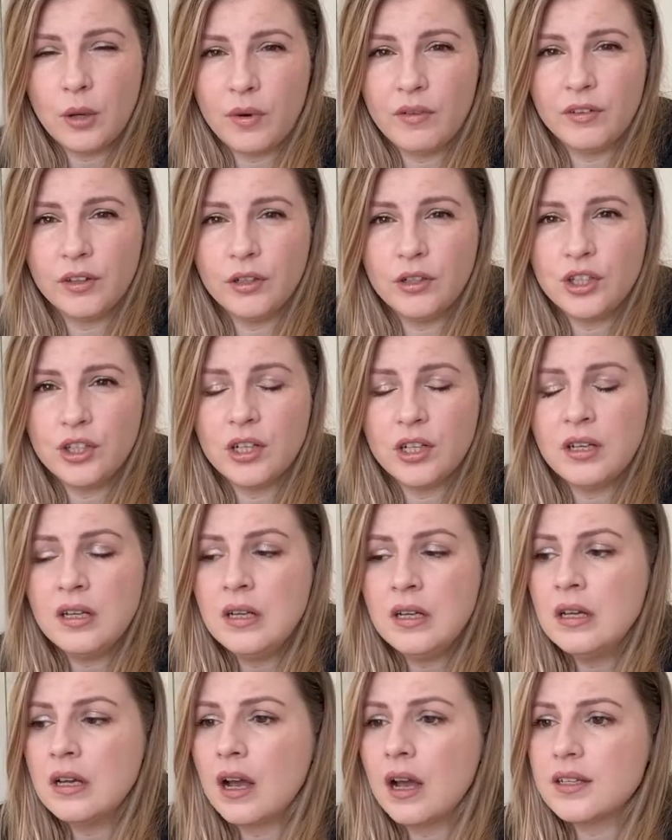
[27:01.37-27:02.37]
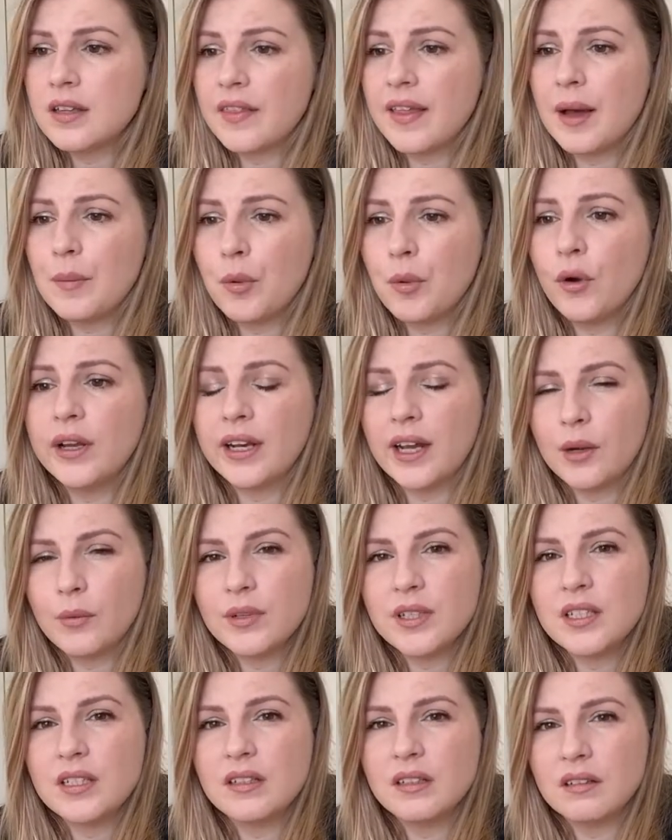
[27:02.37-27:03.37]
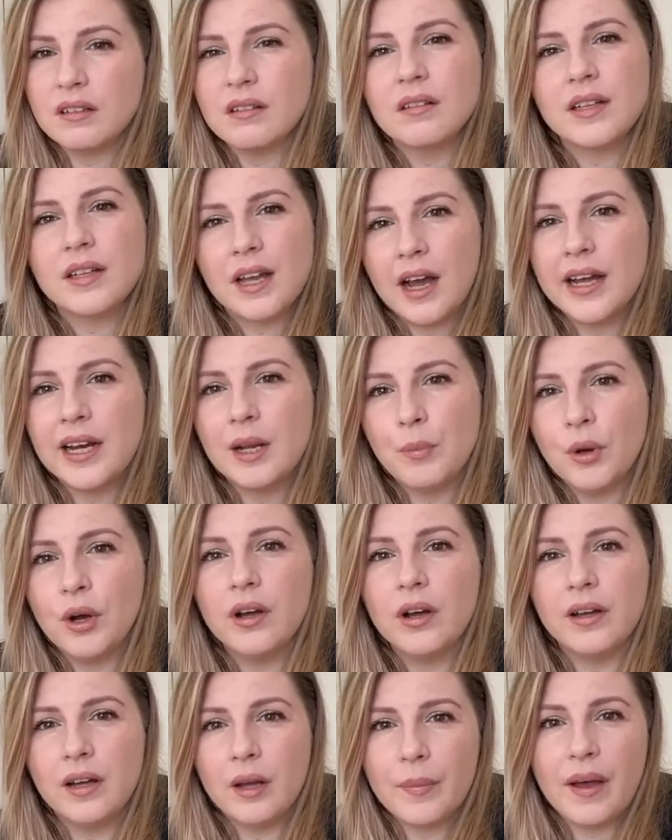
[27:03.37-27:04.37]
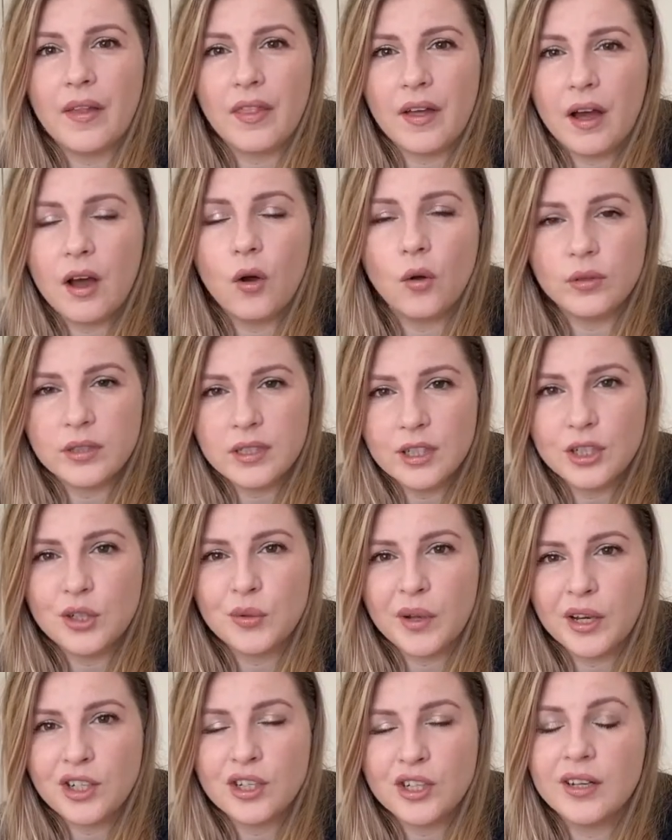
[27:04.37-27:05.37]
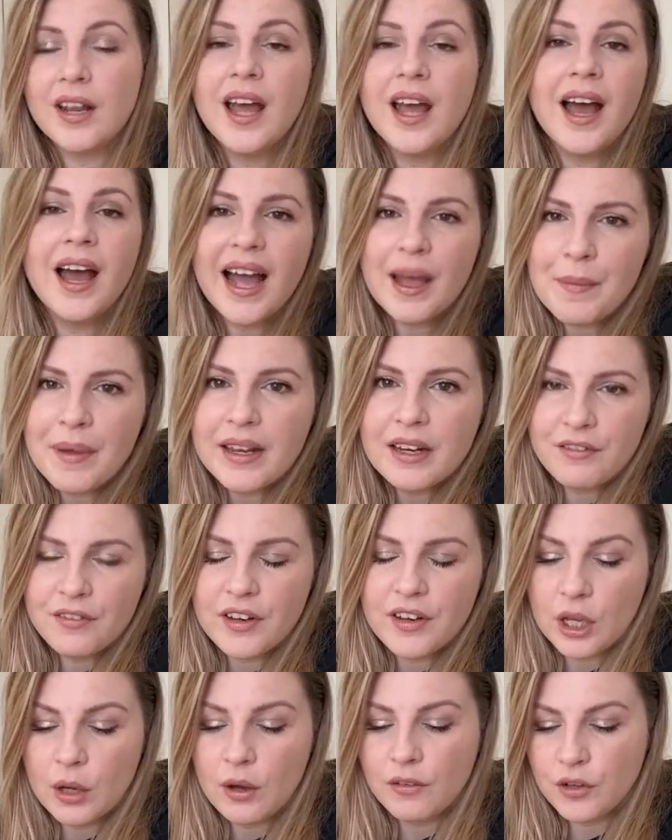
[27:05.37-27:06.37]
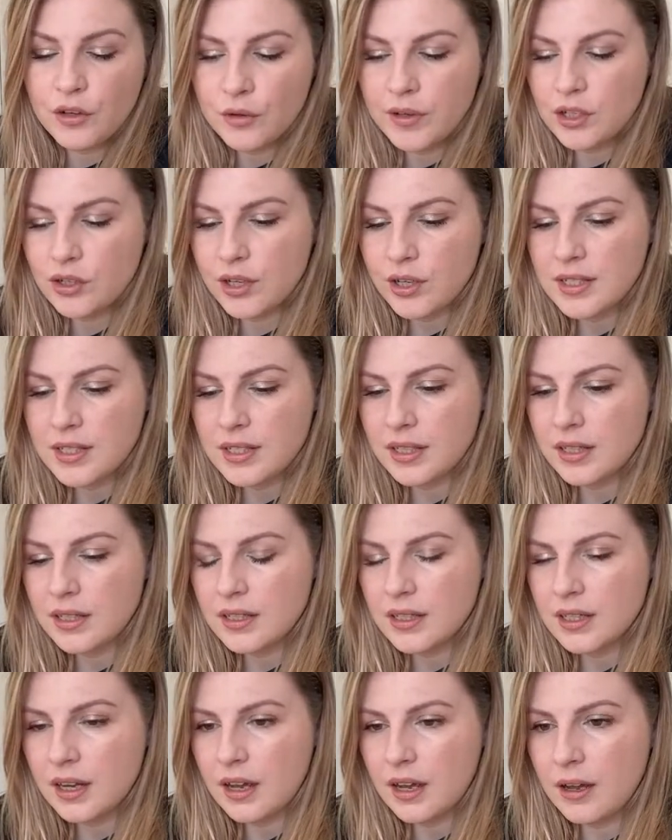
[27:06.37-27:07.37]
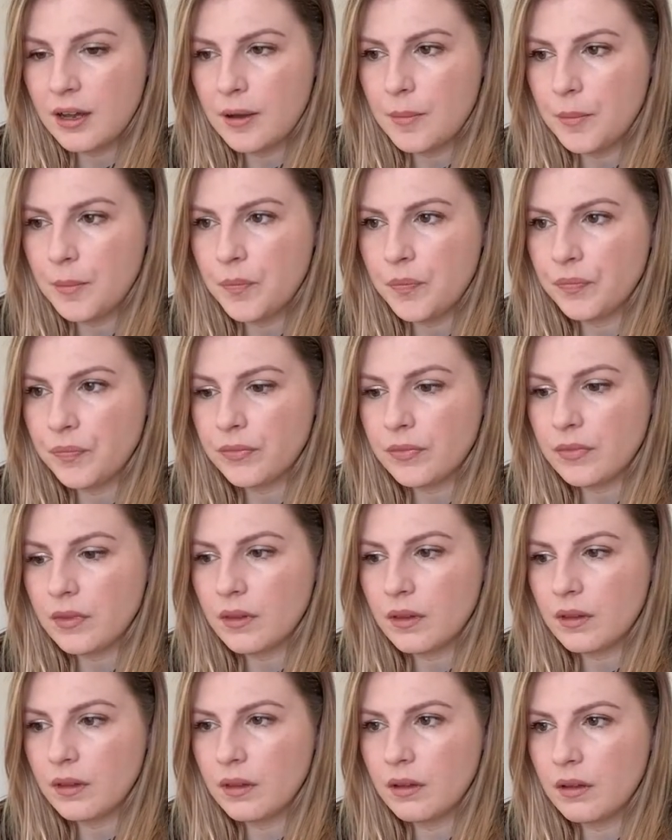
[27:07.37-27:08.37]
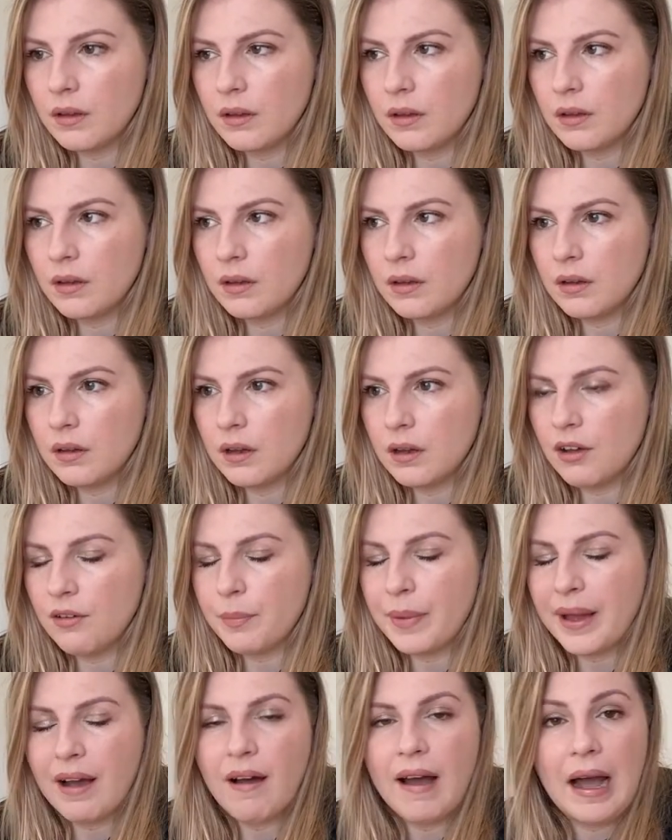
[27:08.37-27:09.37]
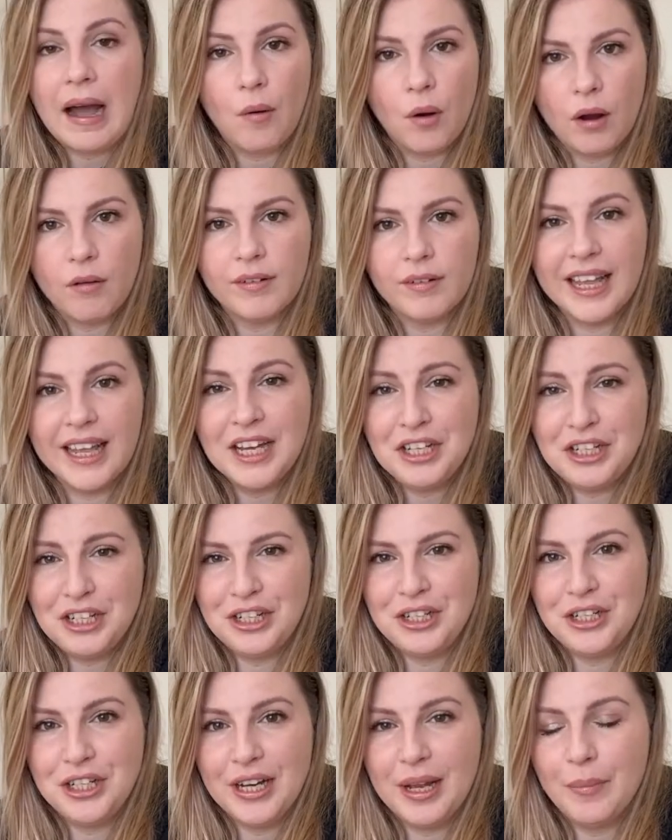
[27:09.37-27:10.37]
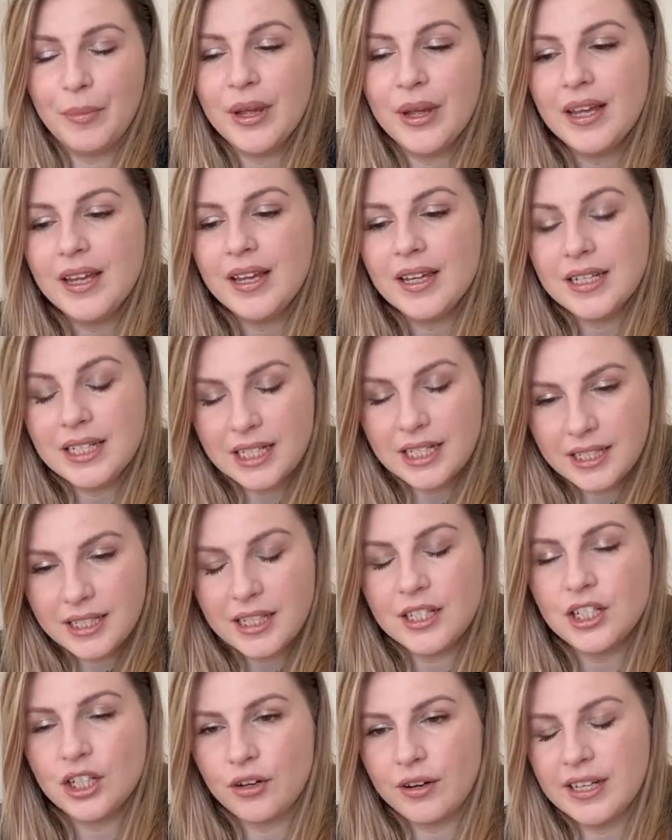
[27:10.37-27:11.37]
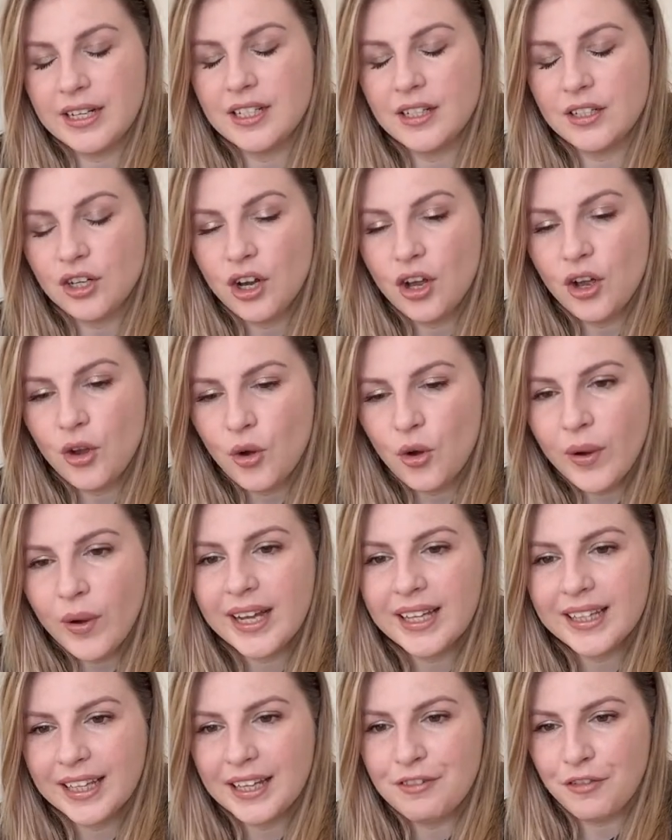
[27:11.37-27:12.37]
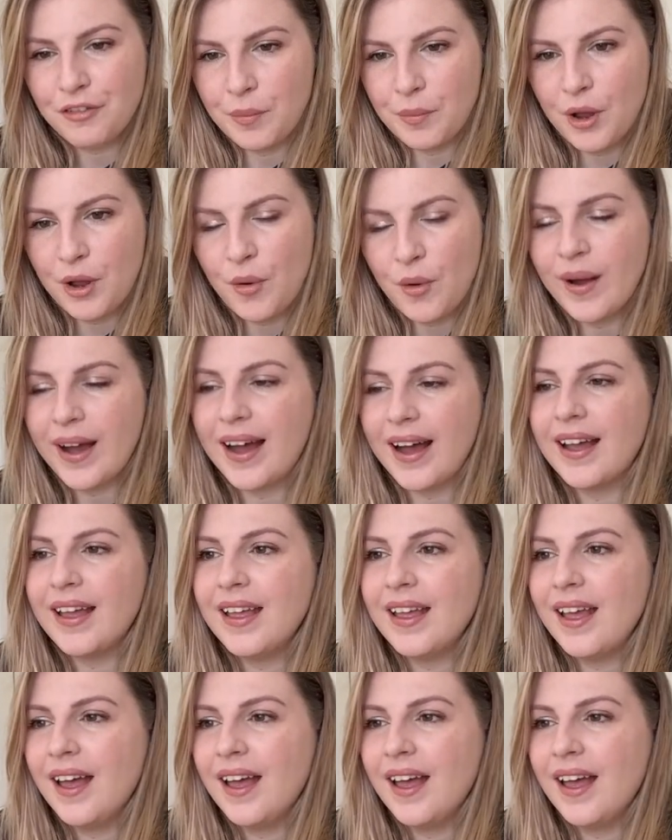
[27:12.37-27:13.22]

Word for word: Revolution because at that point I was still kind of butthurt about that whole situation. I made a video if you're interested um, about how our relationship disintegrated quickly from nowhere.